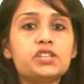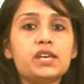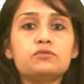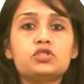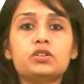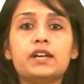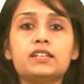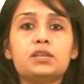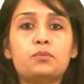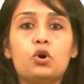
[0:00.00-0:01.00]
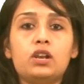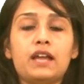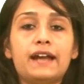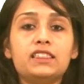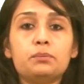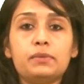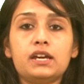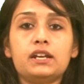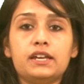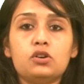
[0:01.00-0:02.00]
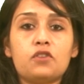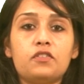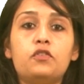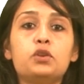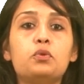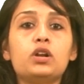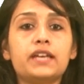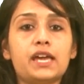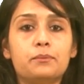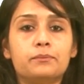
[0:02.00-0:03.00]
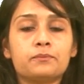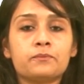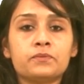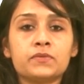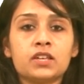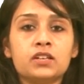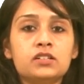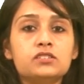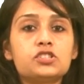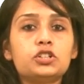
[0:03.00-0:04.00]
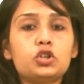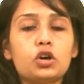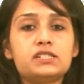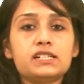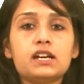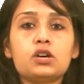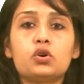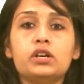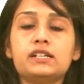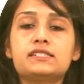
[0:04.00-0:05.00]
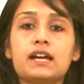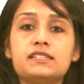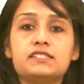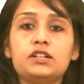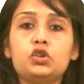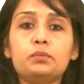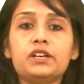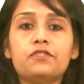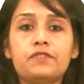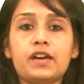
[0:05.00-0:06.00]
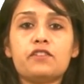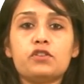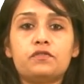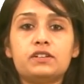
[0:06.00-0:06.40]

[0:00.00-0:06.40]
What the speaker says: team should get the ball at the beginning of a football game? So tossing a coin is considered to be a fair way of